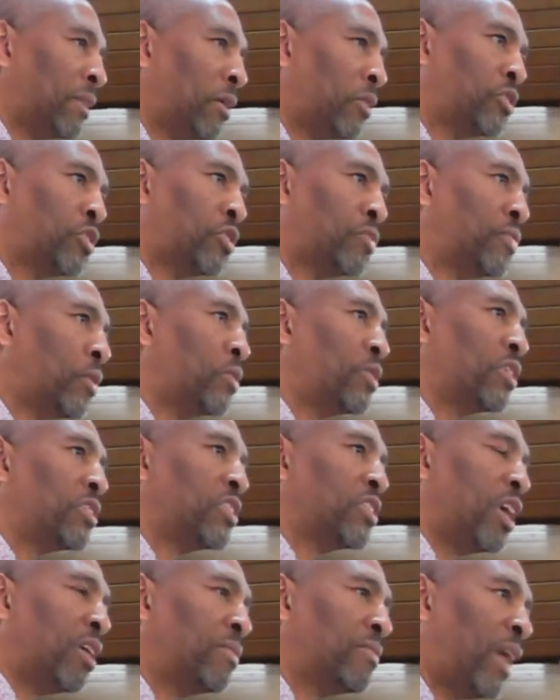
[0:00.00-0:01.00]
Don't you fool
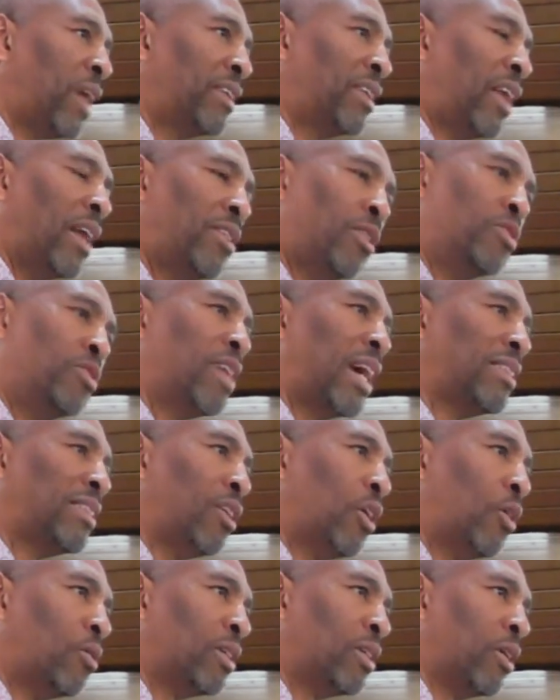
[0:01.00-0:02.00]
yourself. I, I know you
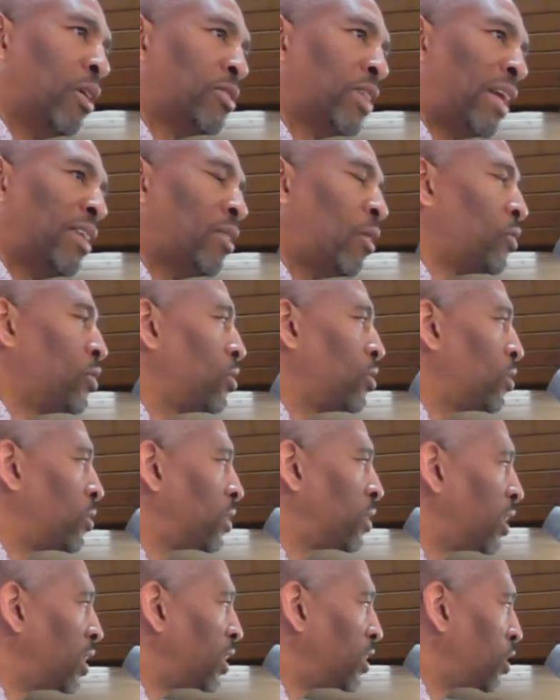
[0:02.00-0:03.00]
got the Holy Ghost. I know
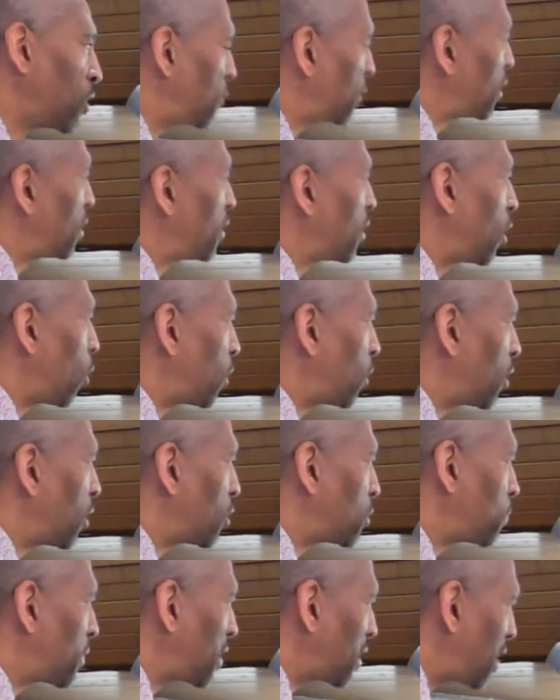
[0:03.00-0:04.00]
you, you're full of the Holy
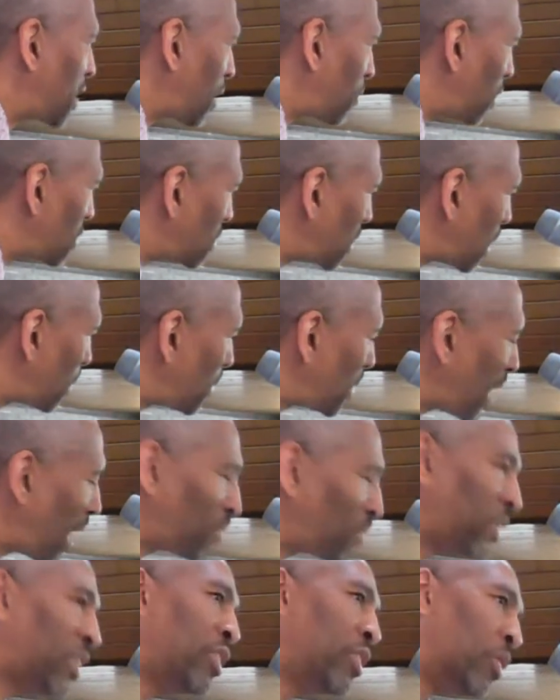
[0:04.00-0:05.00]
Ghost, but the devil is coming
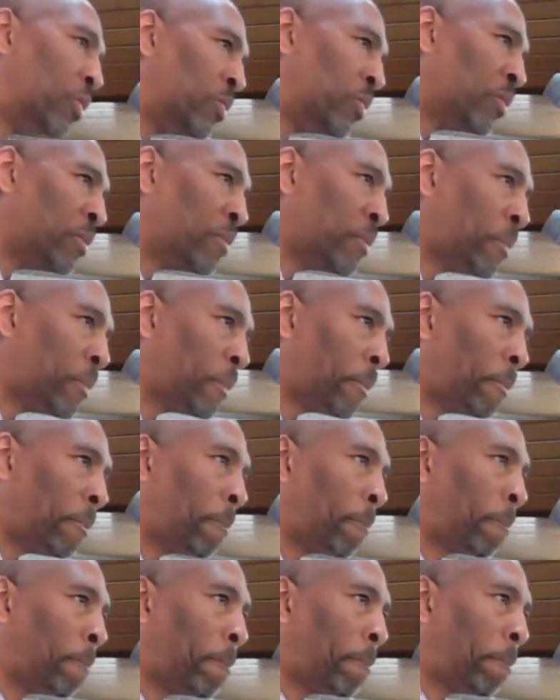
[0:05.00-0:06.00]
after you.
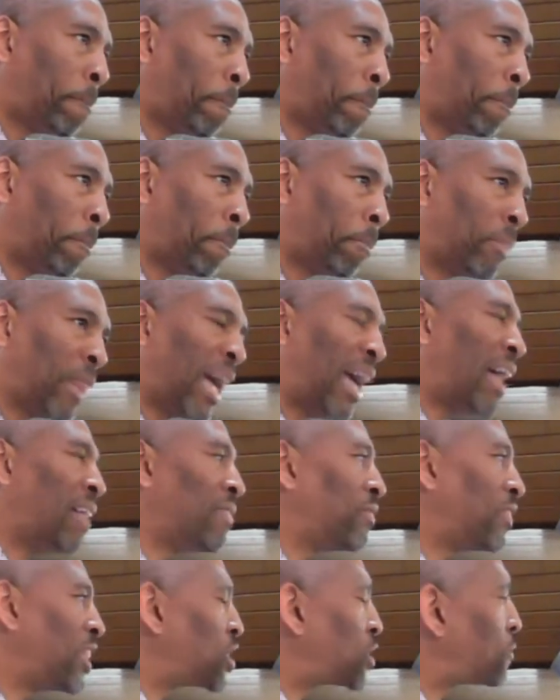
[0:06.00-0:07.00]

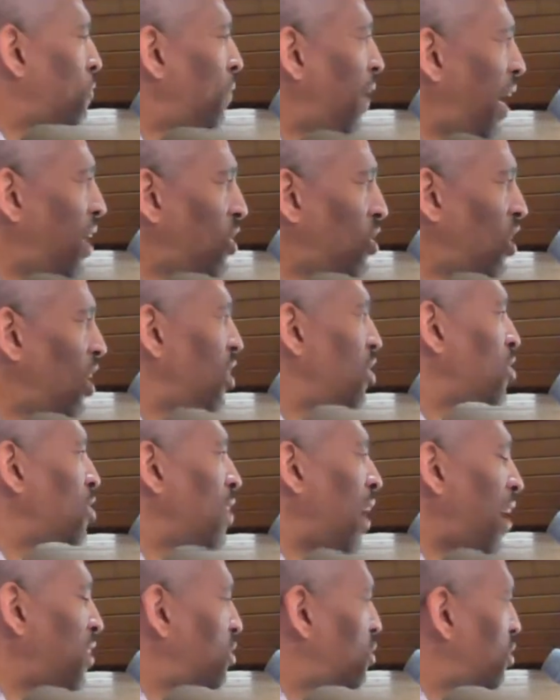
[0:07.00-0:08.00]
And this flesh
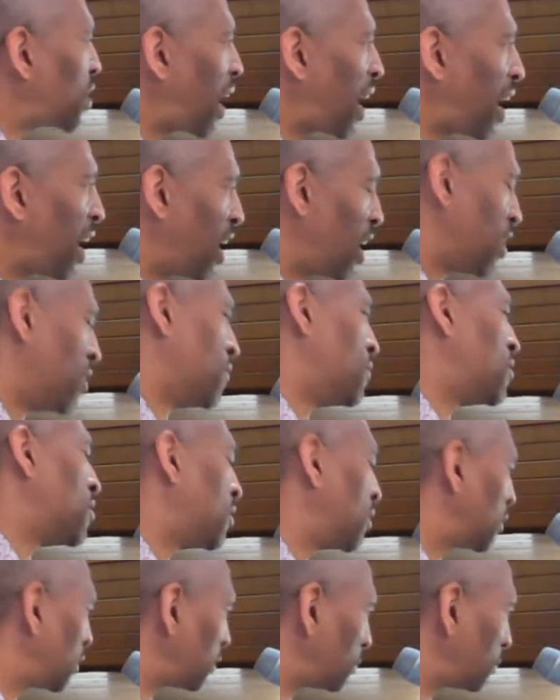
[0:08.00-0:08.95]
is not saved.